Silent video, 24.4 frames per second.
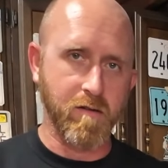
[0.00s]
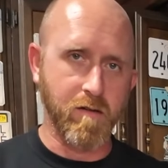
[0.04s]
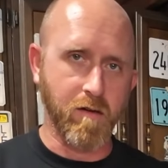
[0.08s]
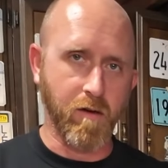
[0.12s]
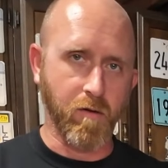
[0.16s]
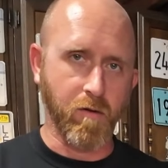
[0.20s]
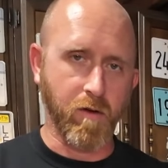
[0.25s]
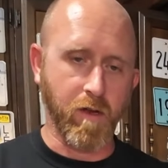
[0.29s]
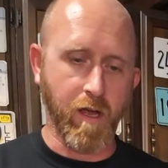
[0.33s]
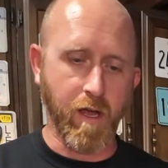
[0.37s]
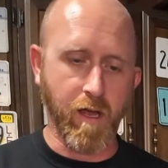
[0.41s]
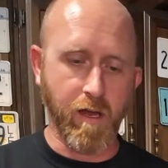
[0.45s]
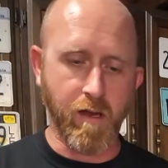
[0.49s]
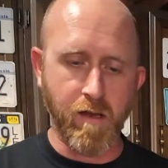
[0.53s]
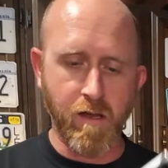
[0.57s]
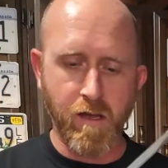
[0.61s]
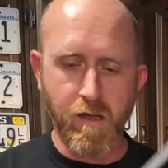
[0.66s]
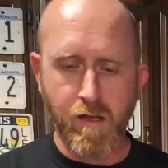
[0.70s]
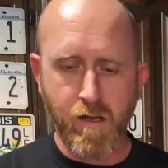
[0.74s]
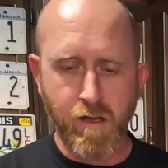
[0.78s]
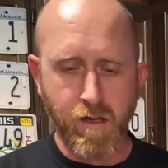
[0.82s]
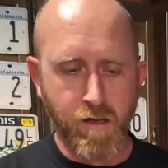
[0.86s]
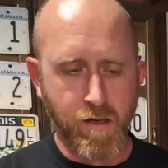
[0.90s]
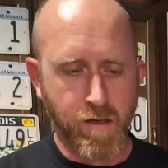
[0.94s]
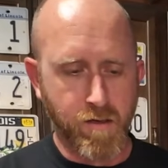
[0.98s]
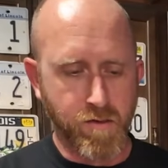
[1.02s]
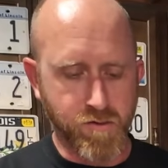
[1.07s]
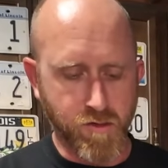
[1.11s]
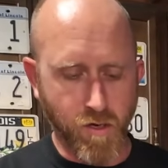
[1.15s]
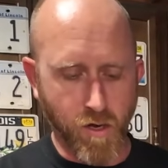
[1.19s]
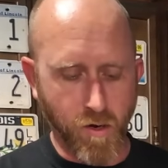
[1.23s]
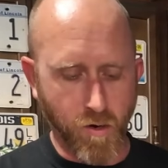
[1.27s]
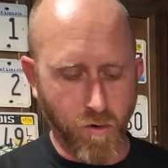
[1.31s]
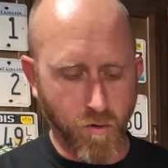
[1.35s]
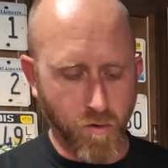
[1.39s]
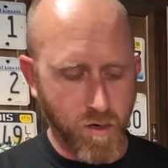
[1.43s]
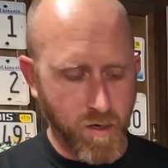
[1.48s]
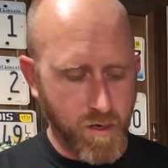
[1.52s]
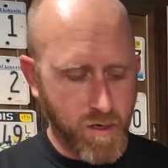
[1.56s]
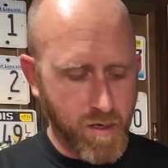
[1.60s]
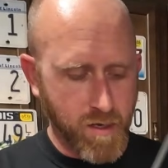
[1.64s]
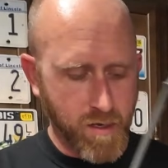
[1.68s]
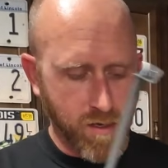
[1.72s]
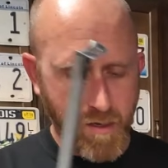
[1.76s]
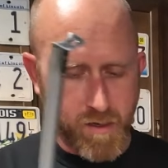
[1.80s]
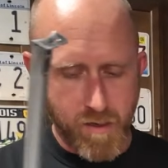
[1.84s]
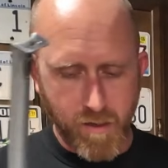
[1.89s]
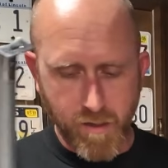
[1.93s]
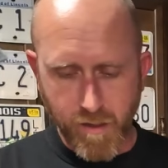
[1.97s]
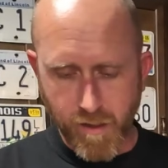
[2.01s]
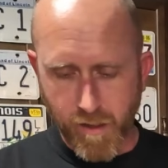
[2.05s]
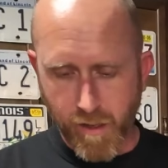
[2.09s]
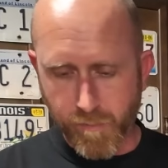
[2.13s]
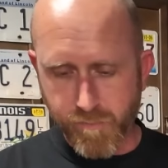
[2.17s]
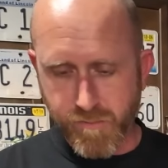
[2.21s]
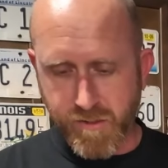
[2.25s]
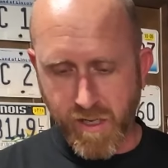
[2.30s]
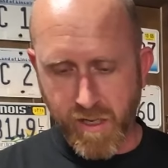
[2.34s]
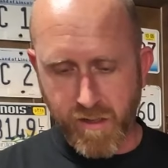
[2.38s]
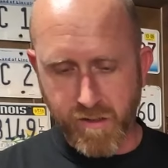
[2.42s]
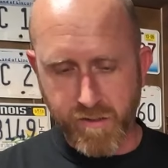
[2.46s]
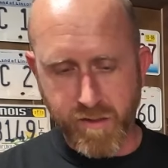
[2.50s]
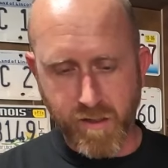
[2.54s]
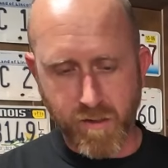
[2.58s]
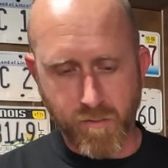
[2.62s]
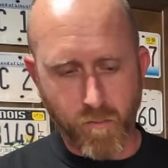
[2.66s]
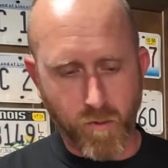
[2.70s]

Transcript: Okay, so I'm telling you,